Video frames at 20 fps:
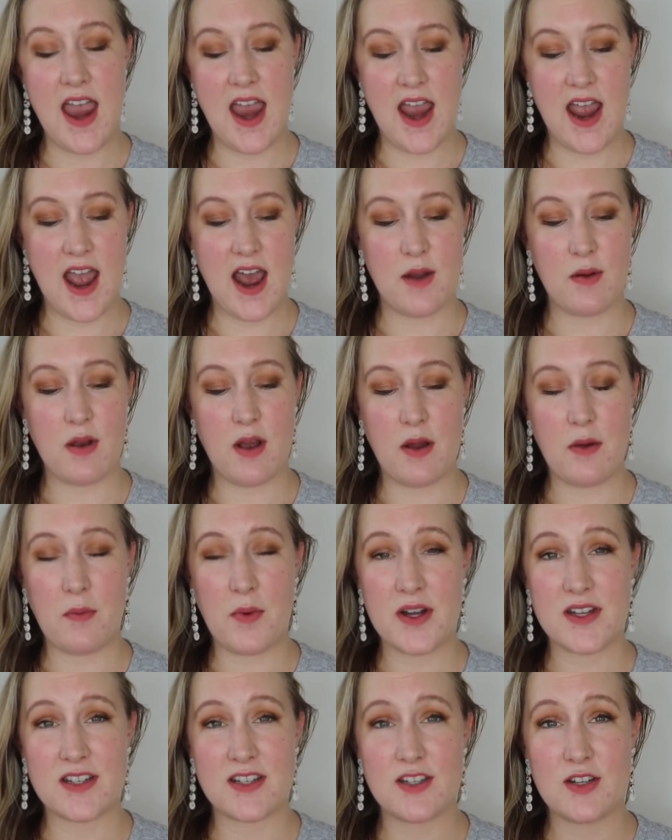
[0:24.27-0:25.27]
And
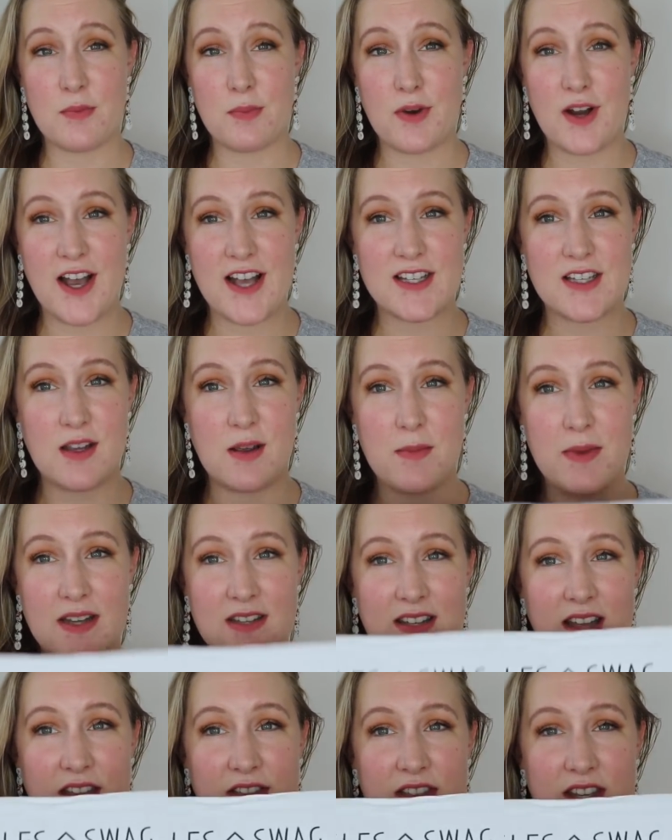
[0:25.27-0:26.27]
what's super awesome
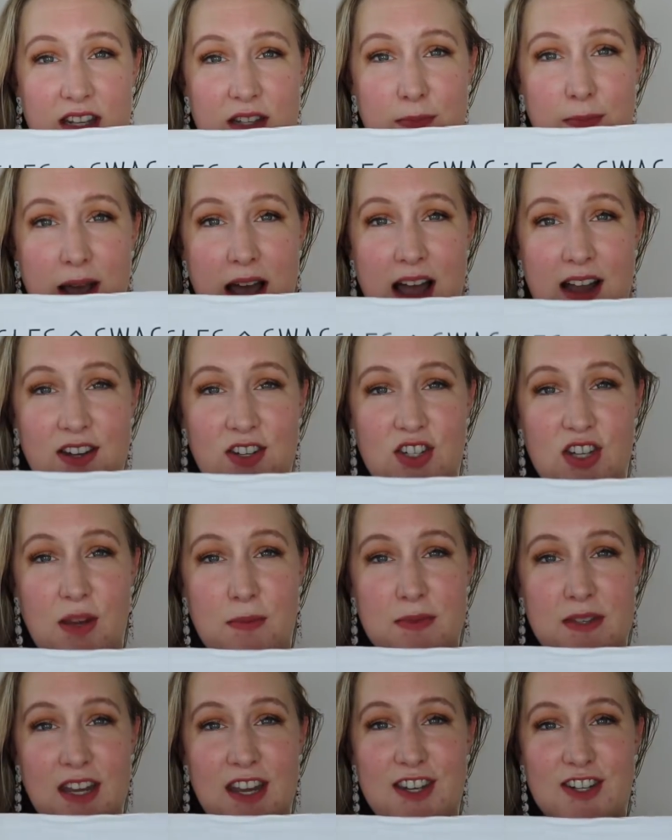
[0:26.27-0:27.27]
is that this box
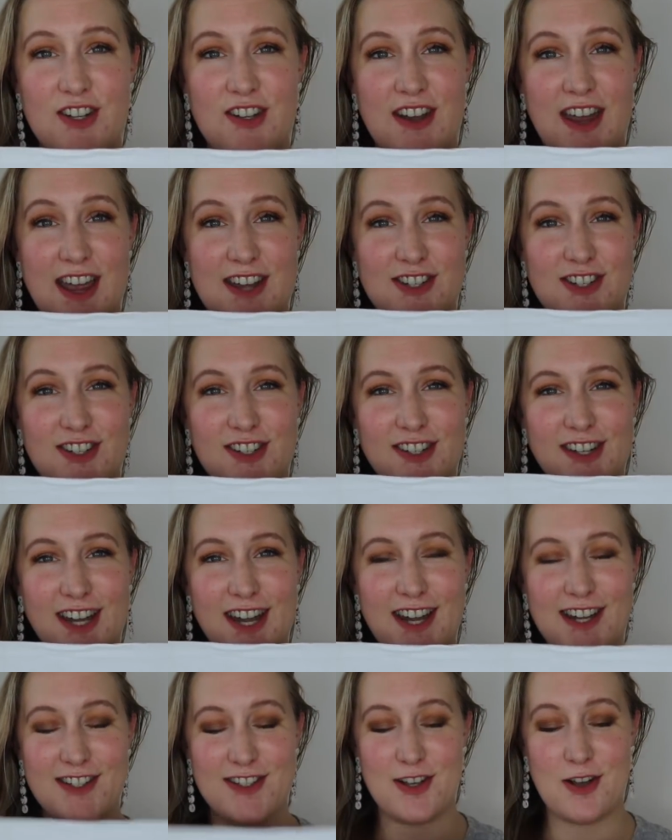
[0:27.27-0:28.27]
ships
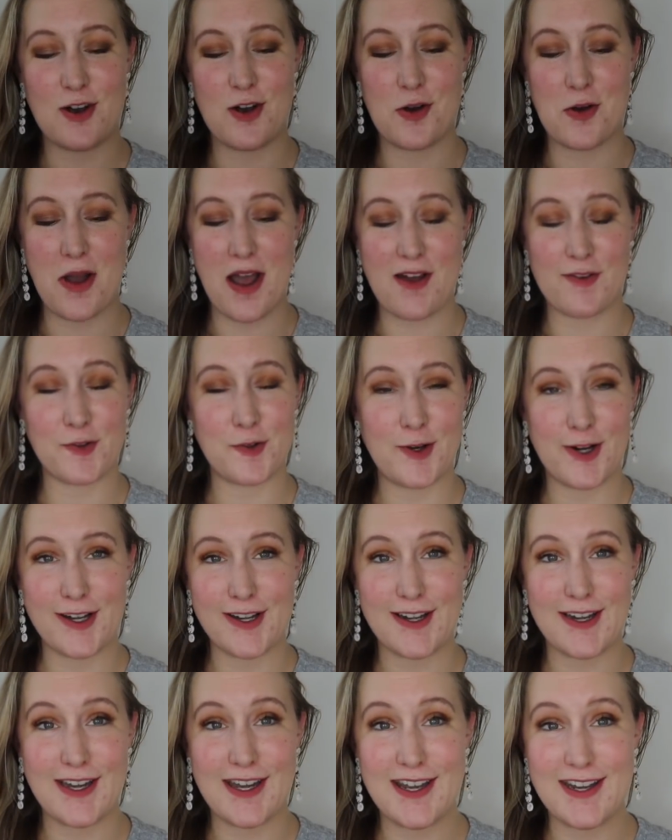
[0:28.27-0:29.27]
internationally, so
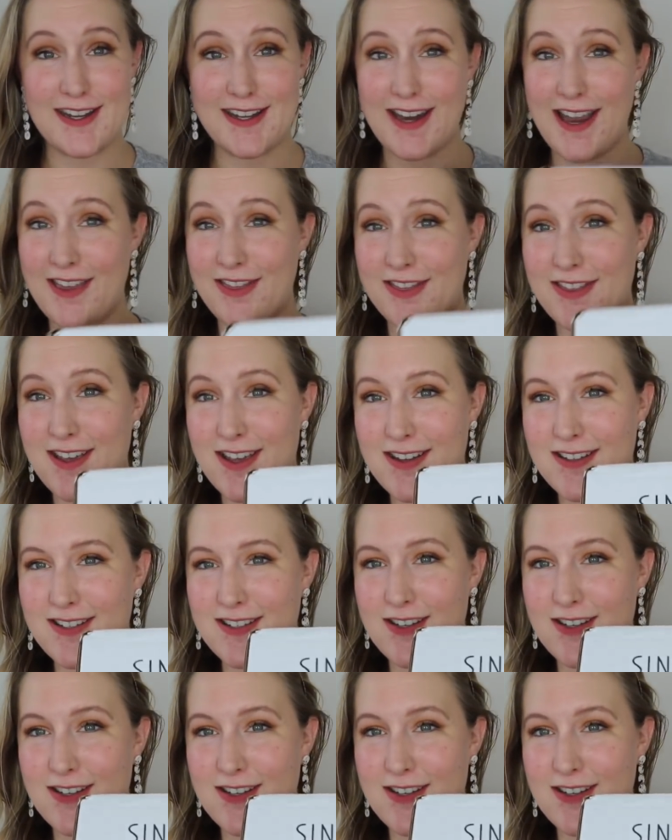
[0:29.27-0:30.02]
everyone can get this.